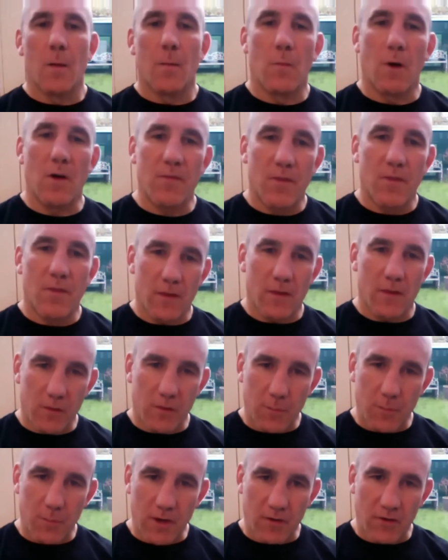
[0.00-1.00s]
my father's a
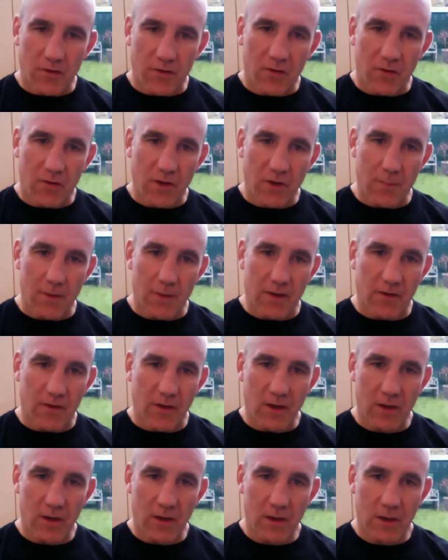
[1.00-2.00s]
production sound
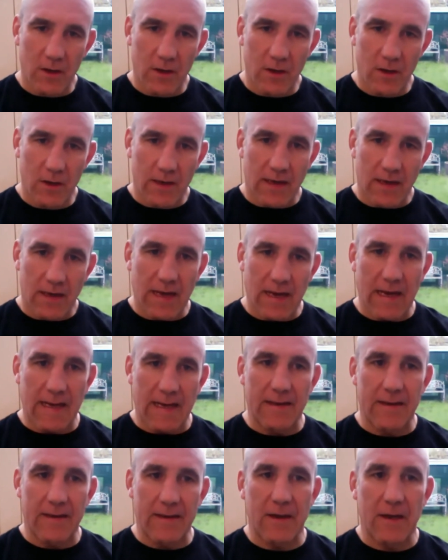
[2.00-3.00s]
mixer,
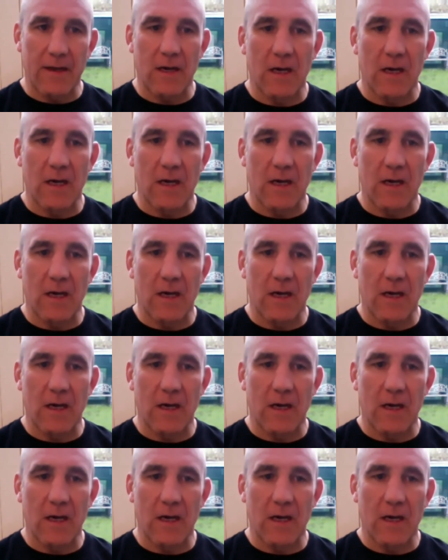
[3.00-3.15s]
and